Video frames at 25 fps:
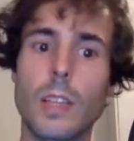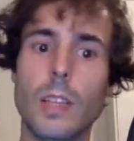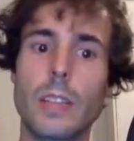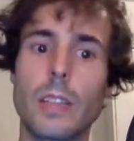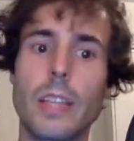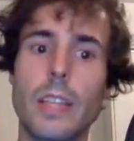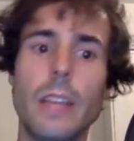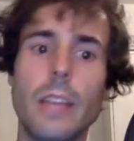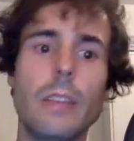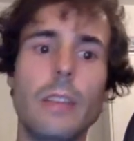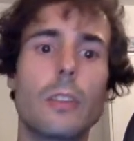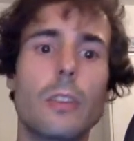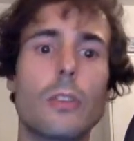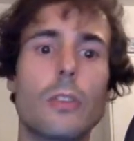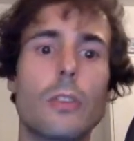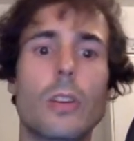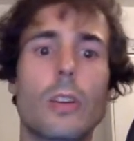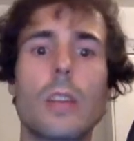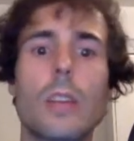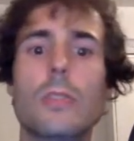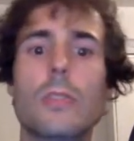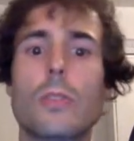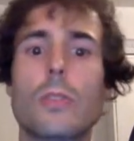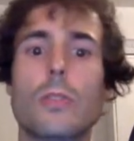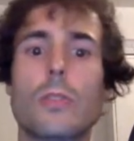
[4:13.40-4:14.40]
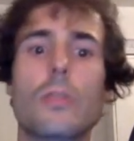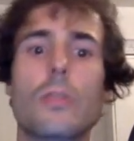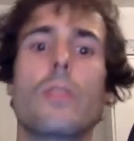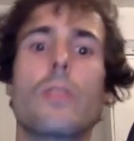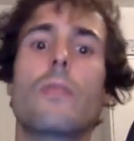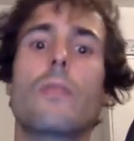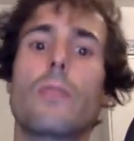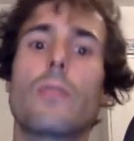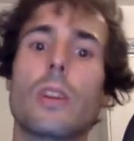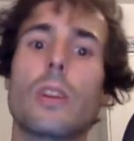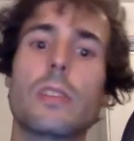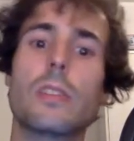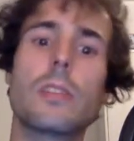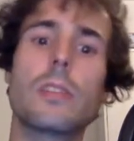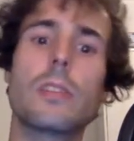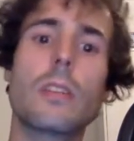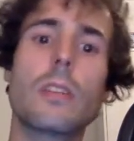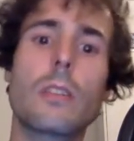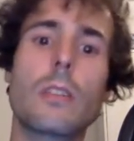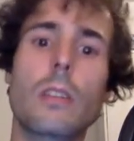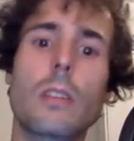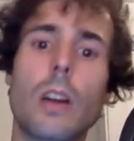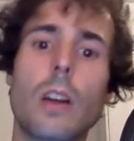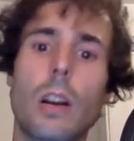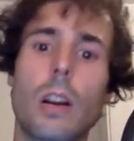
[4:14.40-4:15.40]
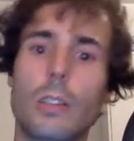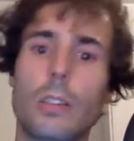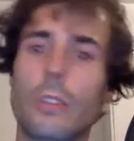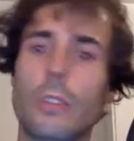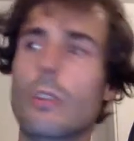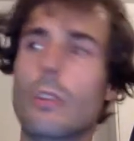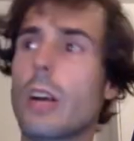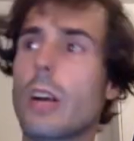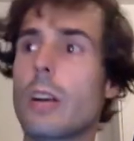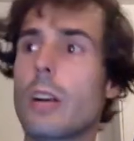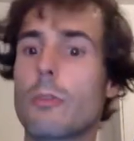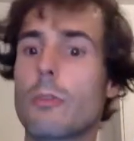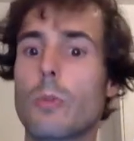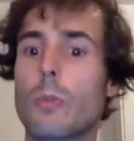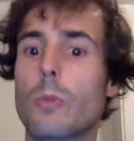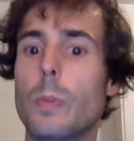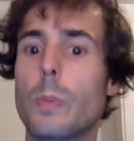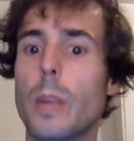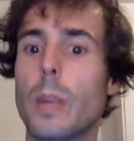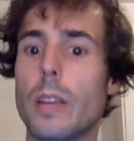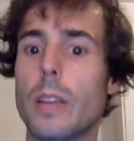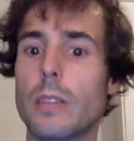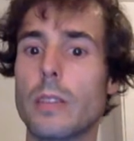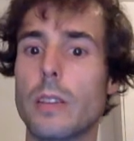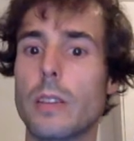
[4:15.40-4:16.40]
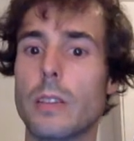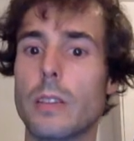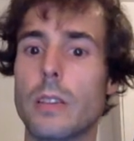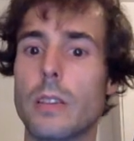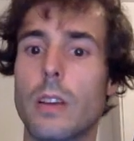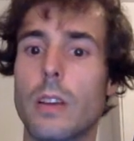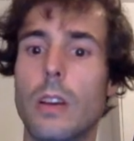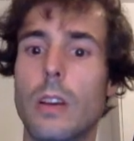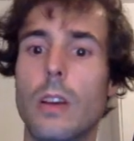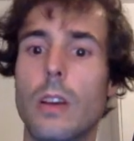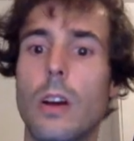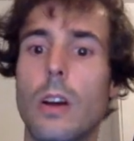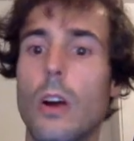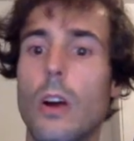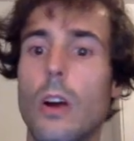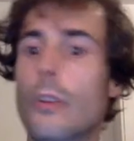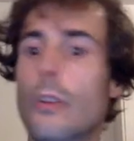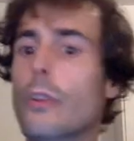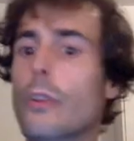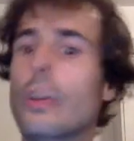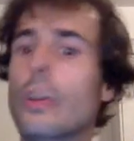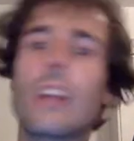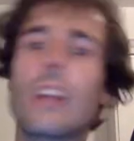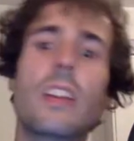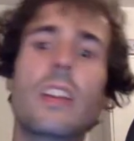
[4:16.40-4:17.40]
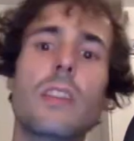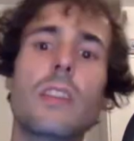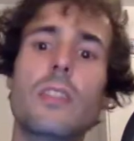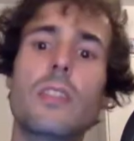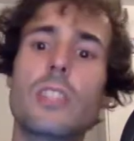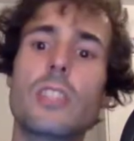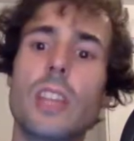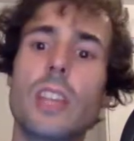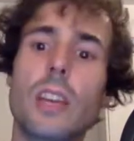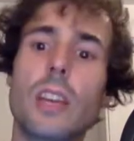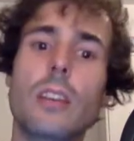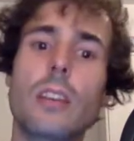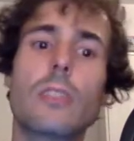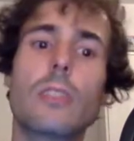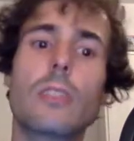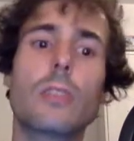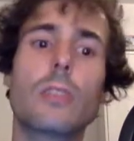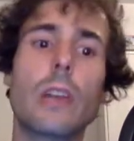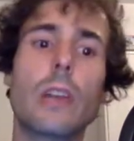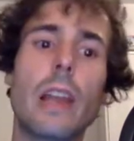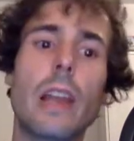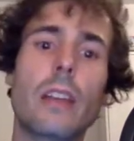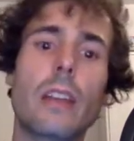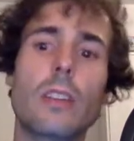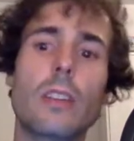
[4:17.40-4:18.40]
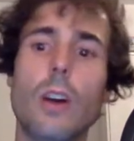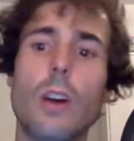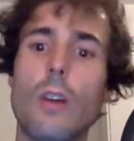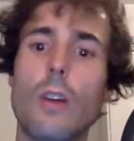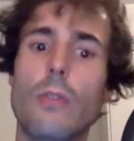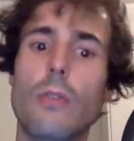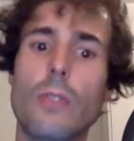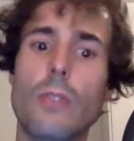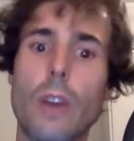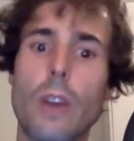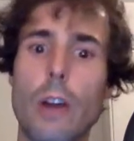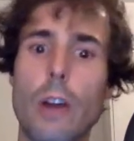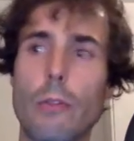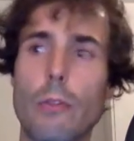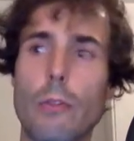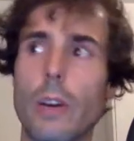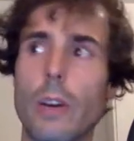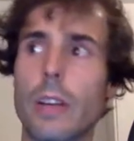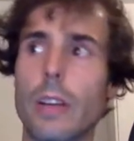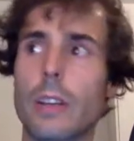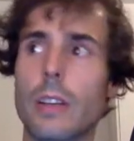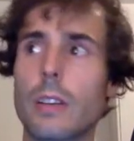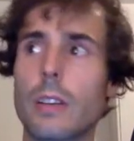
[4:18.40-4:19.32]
Then you can search for a single character and replace it, or you can even check the length of the array.